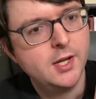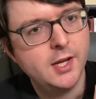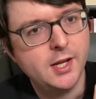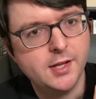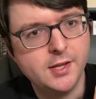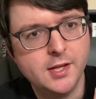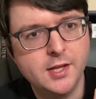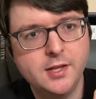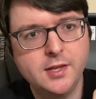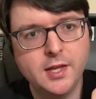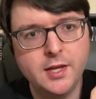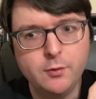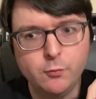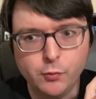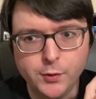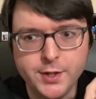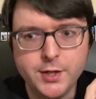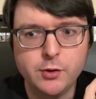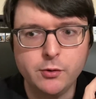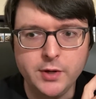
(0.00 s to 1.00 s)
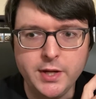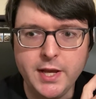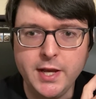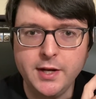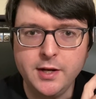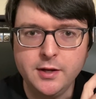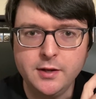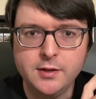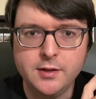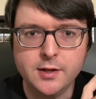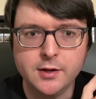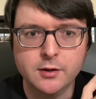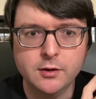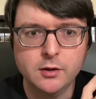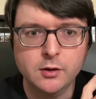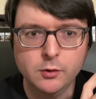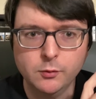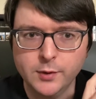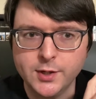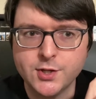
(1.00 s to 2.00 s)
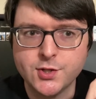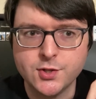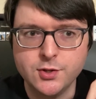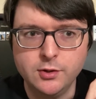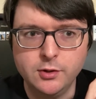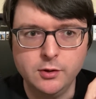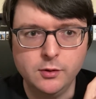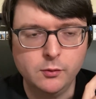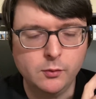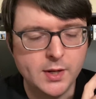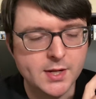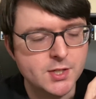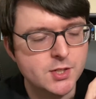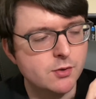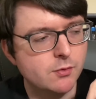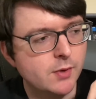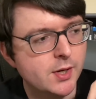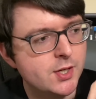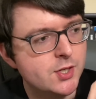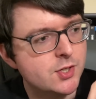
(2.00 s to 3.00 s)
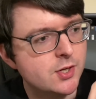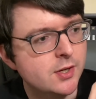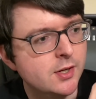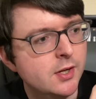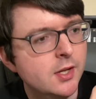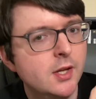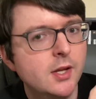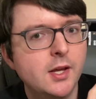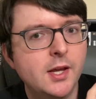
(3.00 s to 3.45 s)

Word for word: And then they recreated their original restoration.